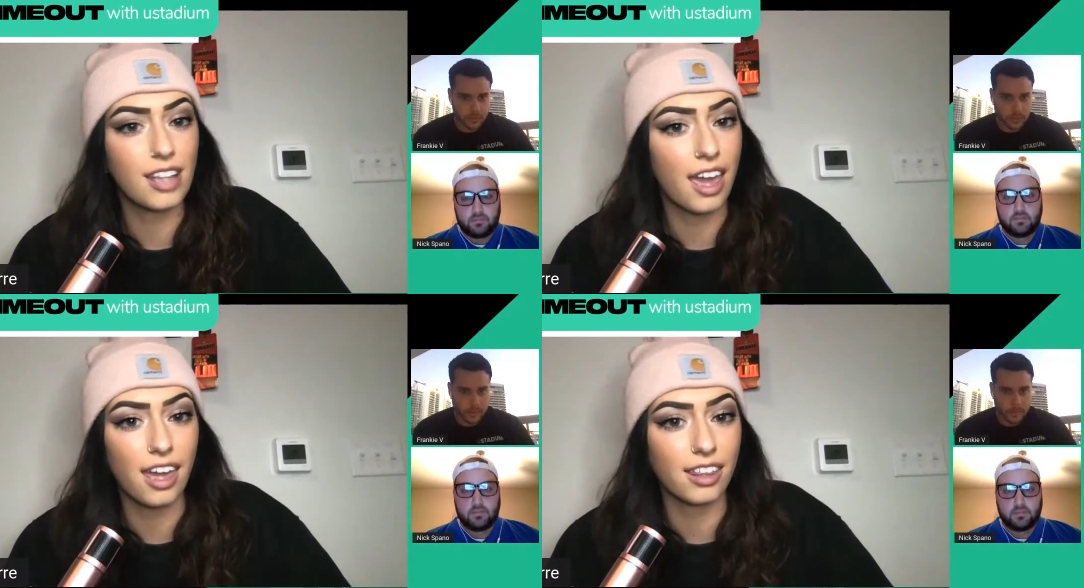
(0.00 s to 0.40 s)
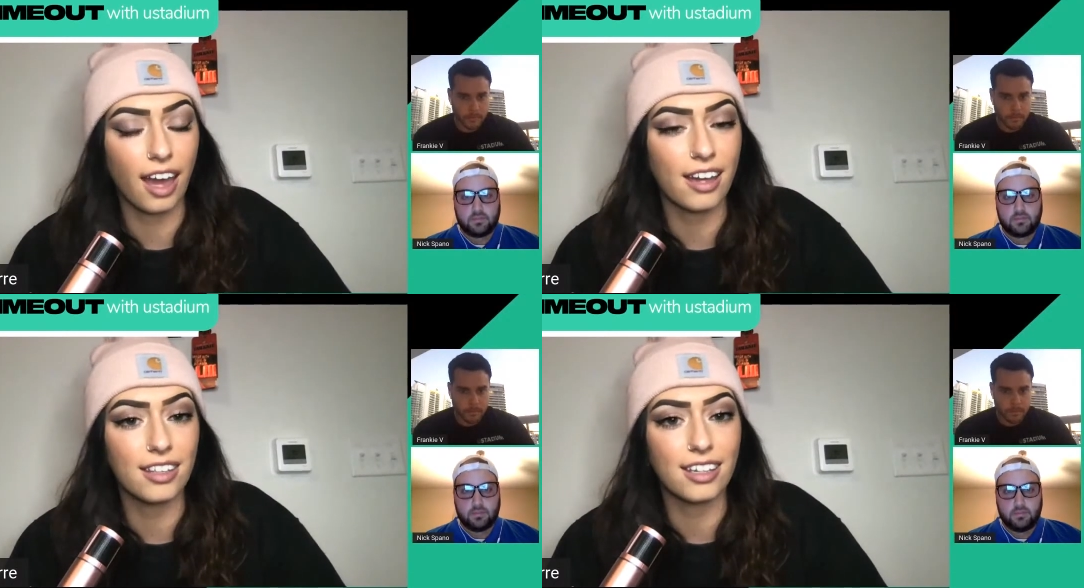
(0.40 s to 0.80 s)
Speaker 1: saying
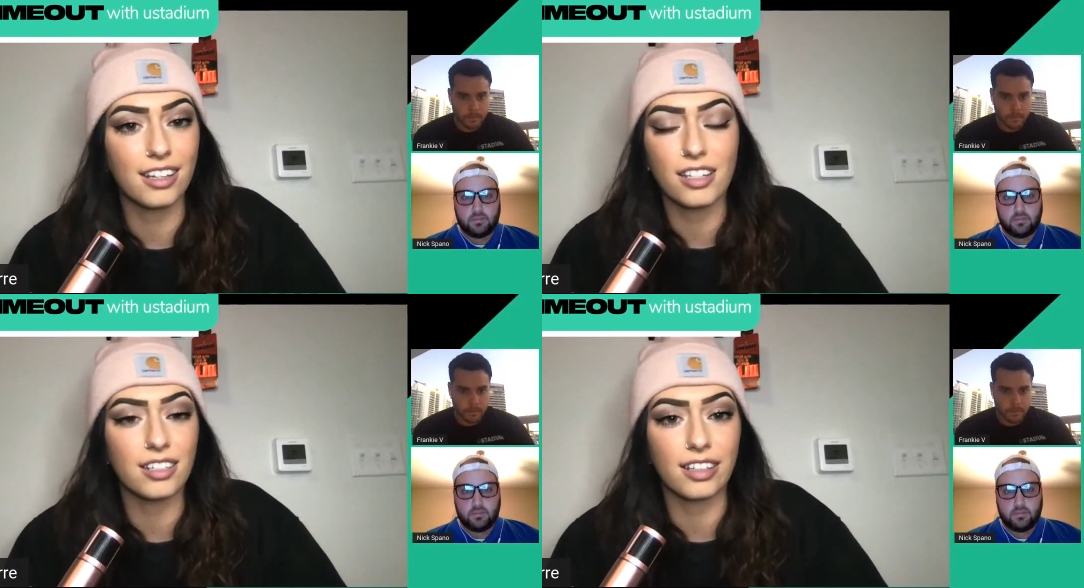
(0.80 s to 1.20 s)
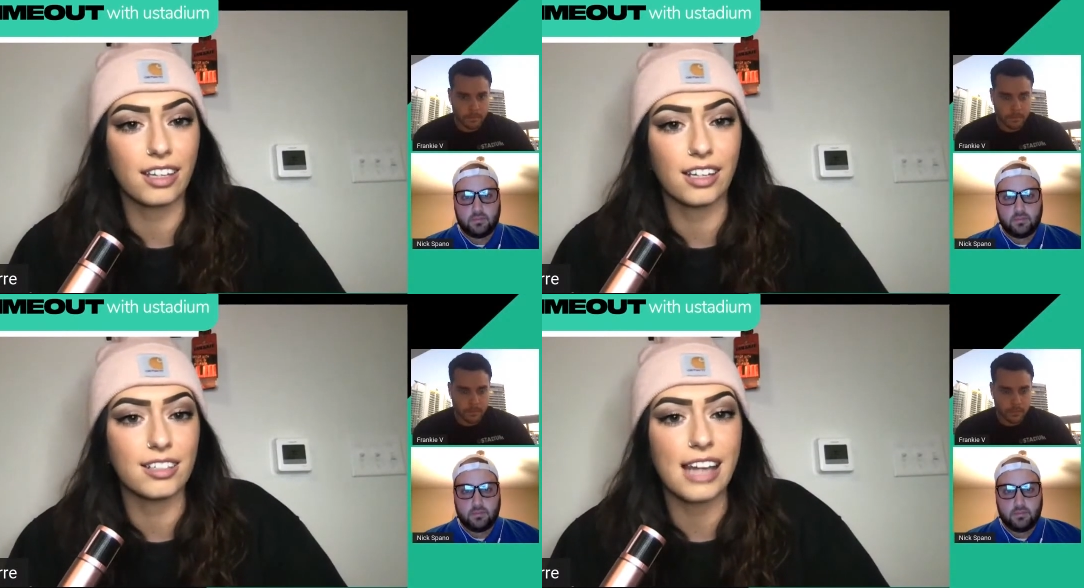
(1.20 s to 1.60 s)
that he doesn't
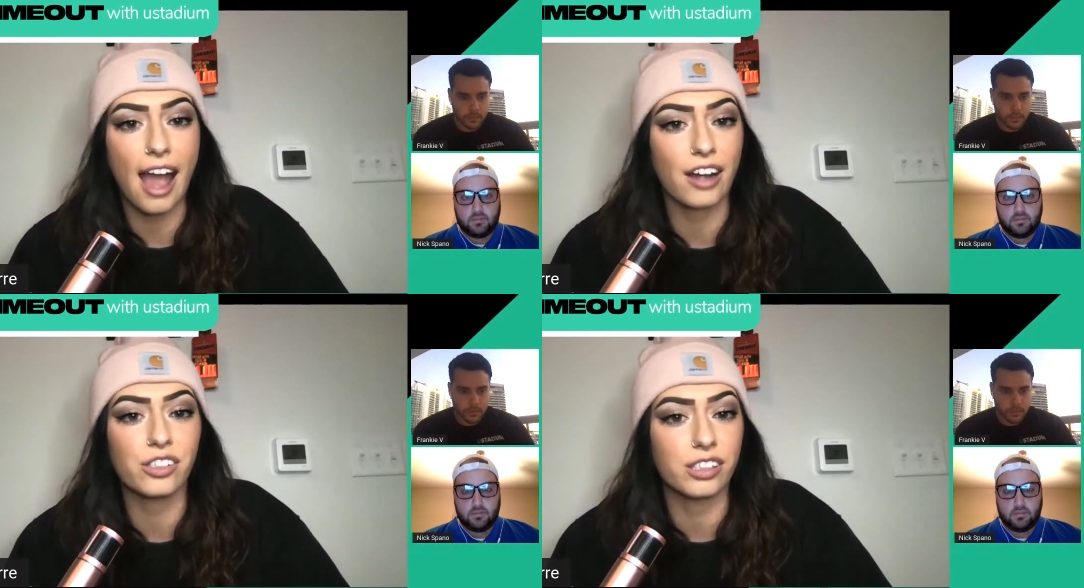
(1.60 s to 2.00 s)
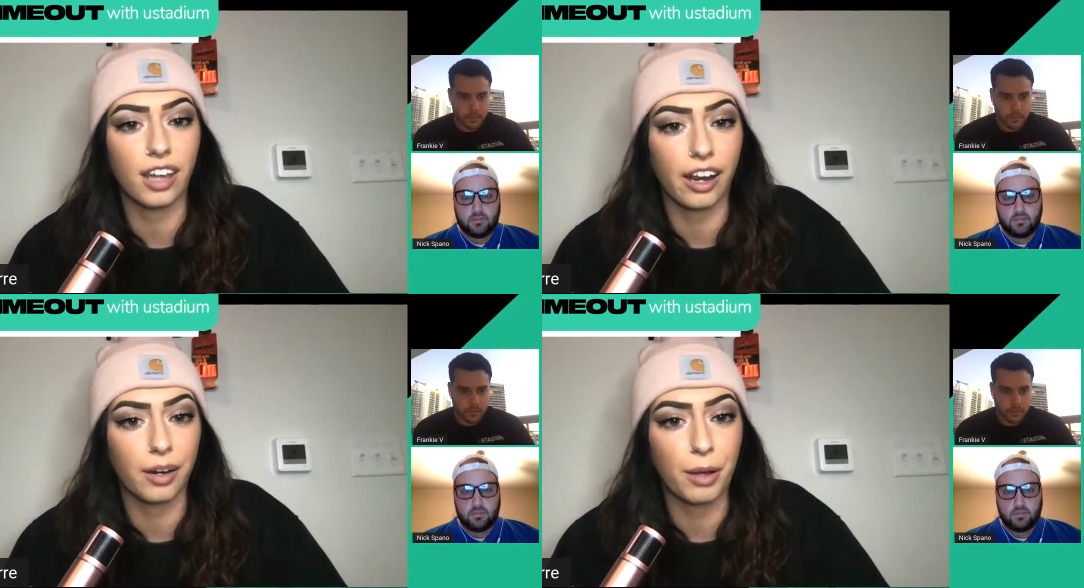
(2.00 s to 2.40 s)
he doesn't actually
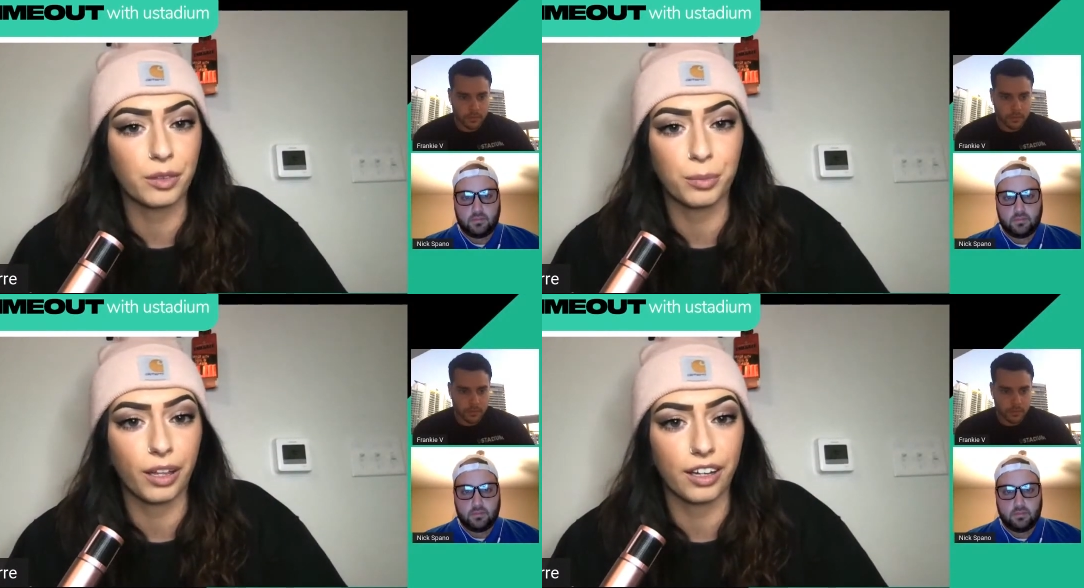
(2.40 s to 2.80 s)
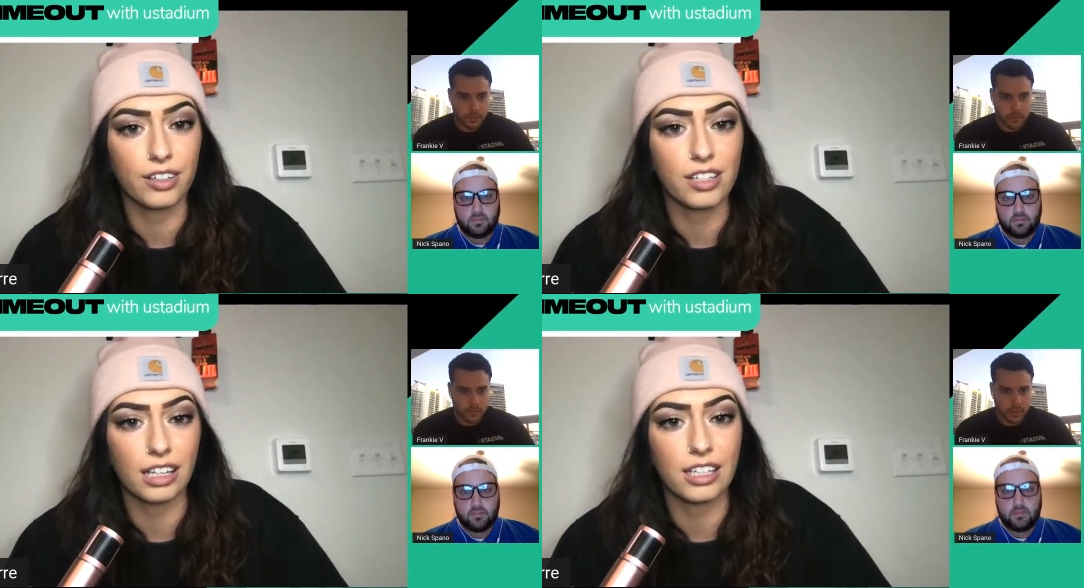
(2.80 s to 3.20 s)
care about the
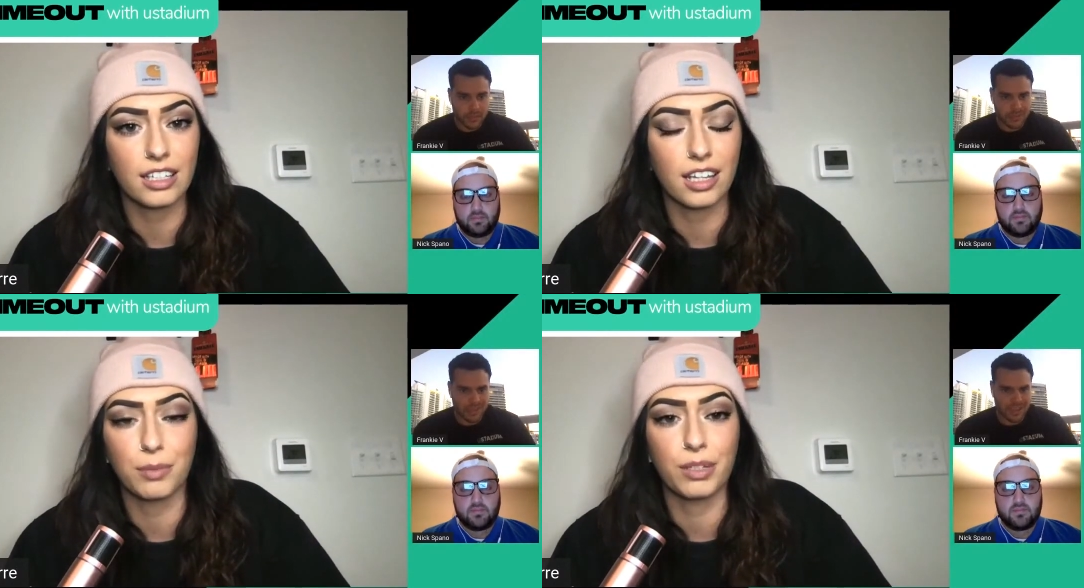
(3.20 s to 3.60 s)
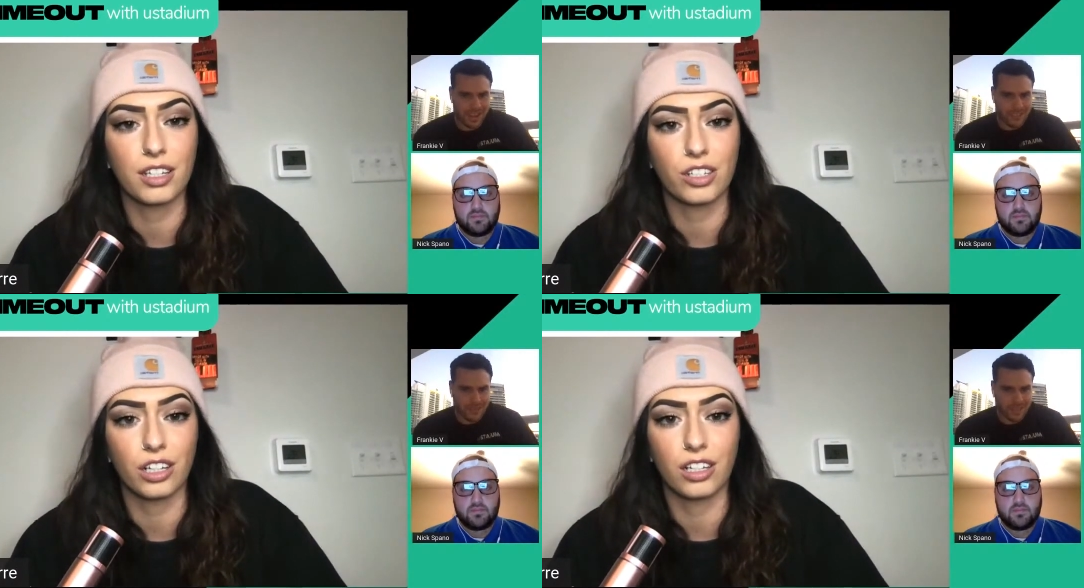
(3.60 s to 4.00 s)
players like he his, yeah, he position, never.